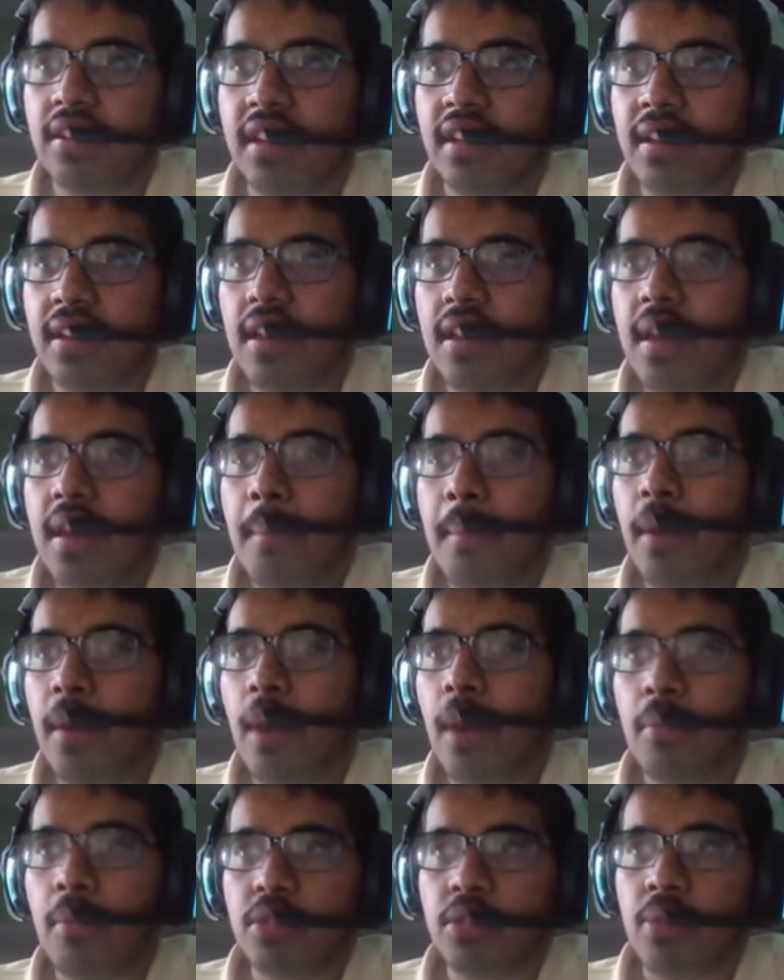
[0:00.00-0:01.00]
Like,
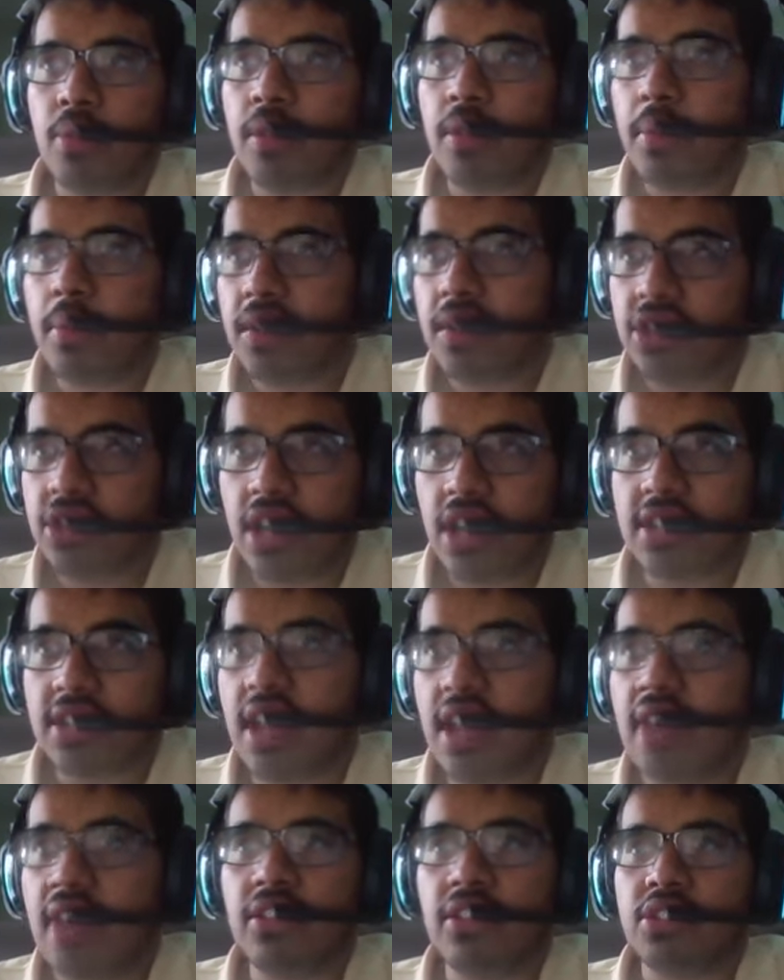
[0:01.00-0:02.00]
Palmer was probably the best chance.
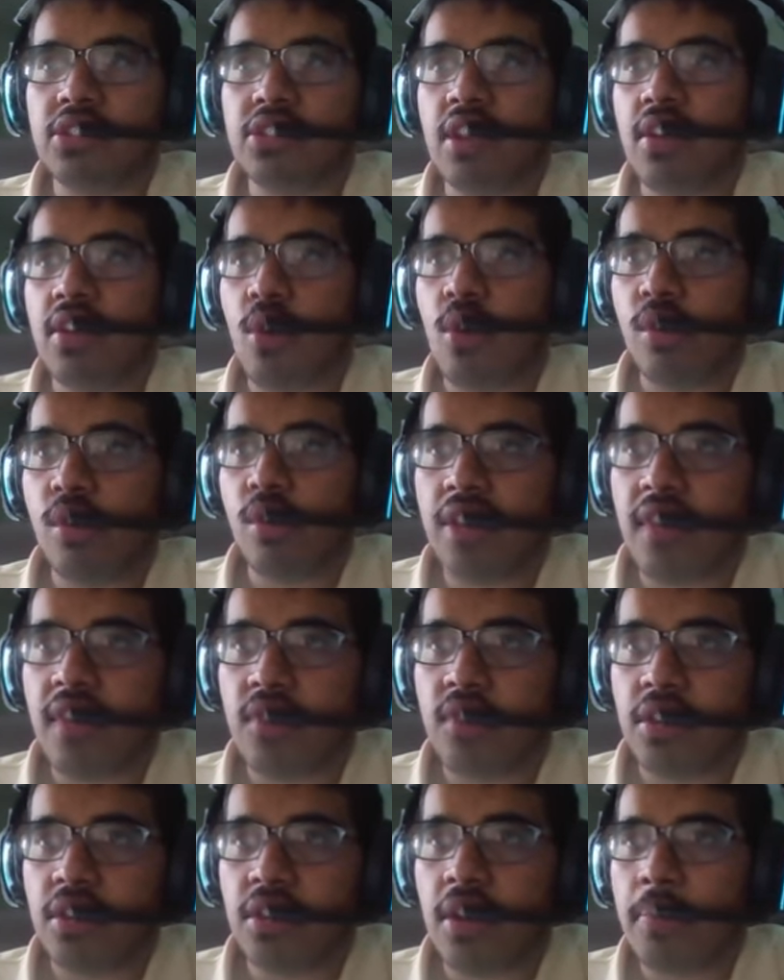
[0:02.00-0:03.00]
Kane also had an early
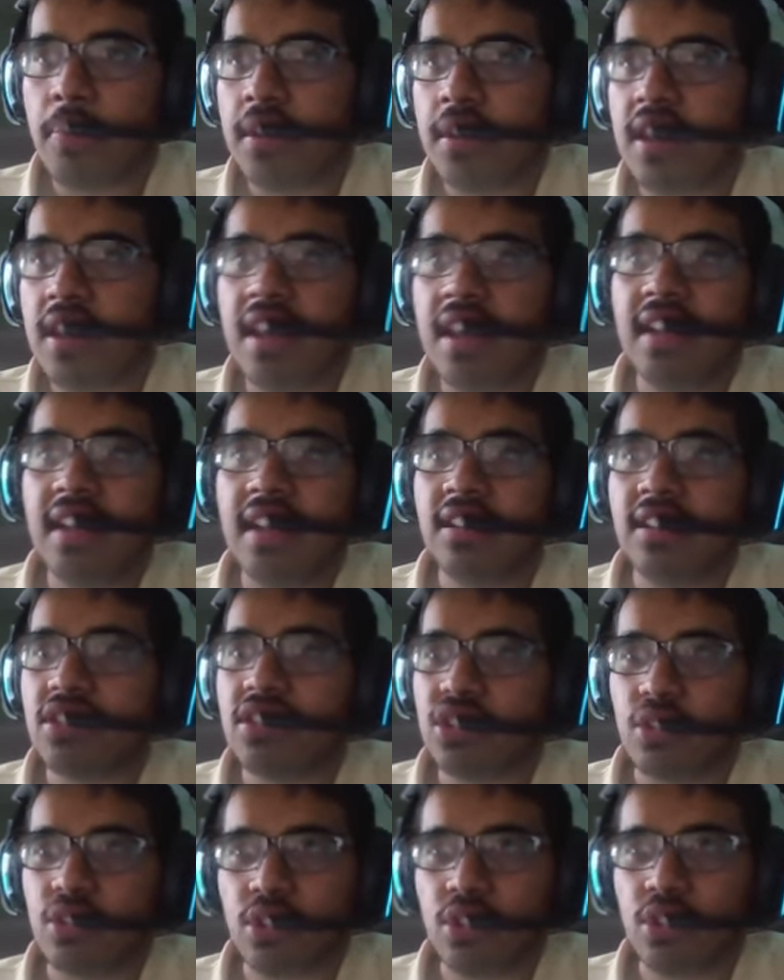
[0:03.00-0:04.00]
effort there. But, yeah, England
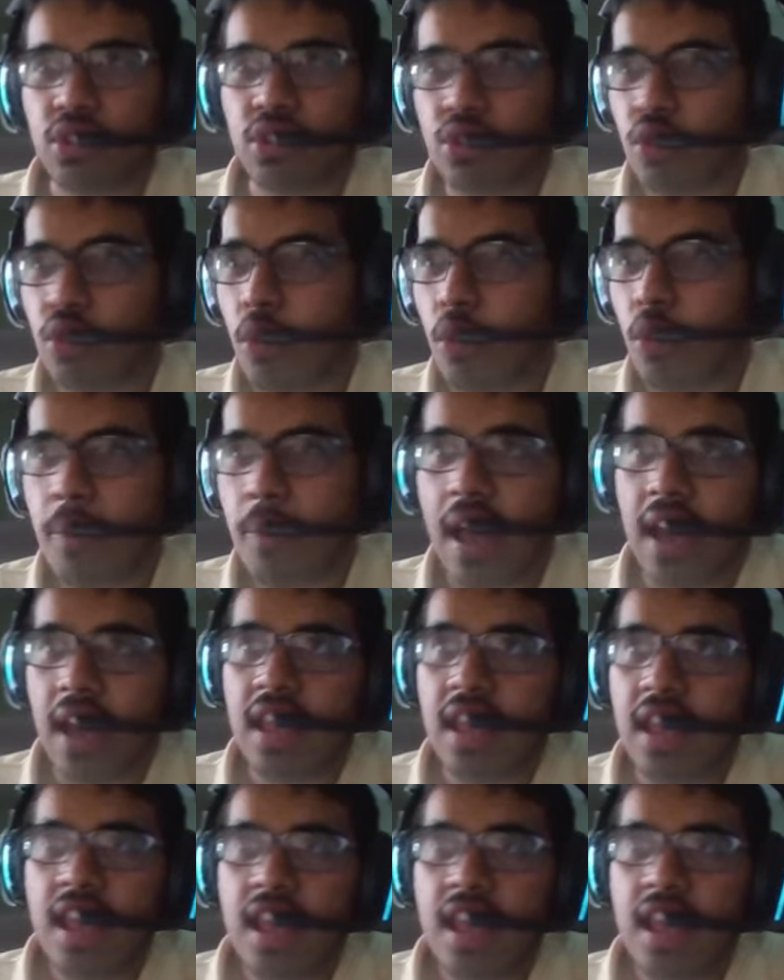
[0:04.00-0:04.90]
just looks so bad.